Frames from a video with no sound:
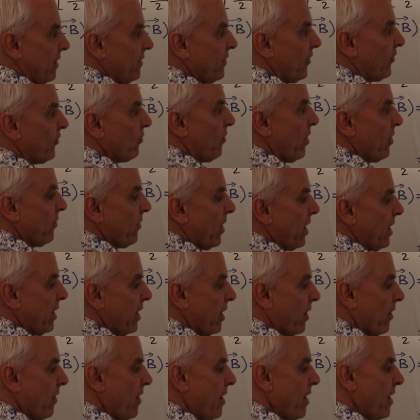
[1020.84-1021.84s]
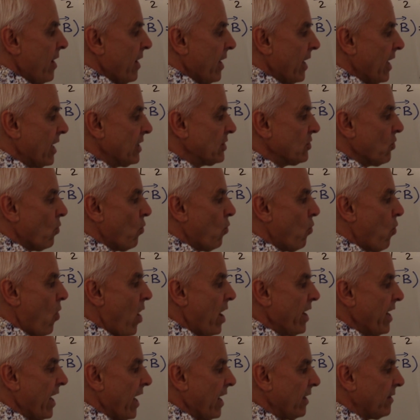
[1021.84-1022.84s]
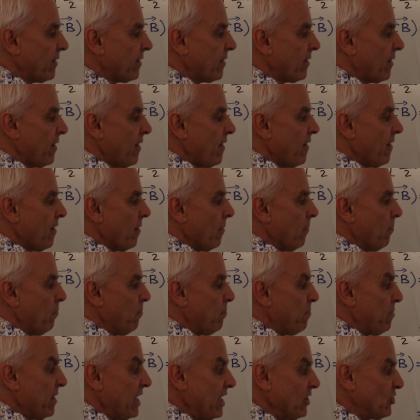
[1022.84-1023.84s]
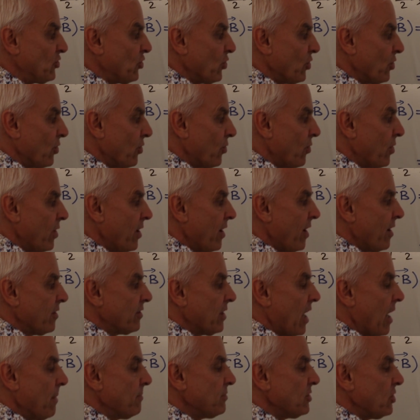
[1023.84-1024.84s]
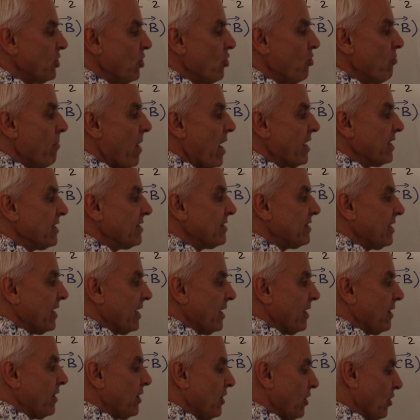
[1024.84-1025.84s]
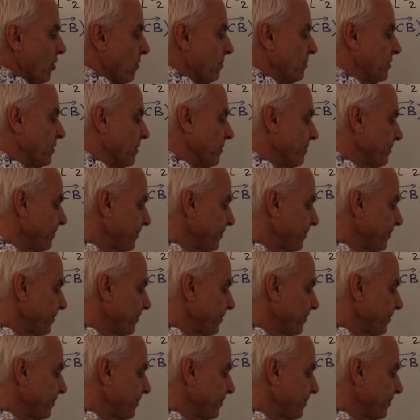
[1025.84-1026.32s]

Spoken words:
this one right here, is 1/8 b2 times u minus t cubed.